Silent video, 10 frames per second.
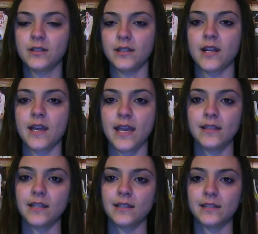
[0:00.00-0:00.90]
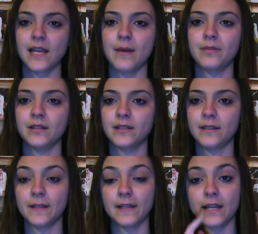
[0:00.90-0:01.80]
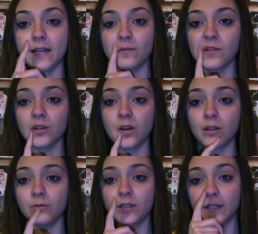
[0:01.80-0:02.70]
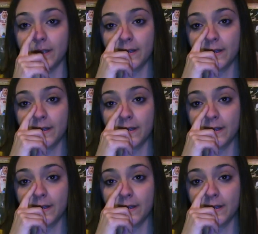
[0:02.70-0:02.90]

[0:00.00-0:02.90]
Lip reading: And I hate that this happened, and I never thought it would.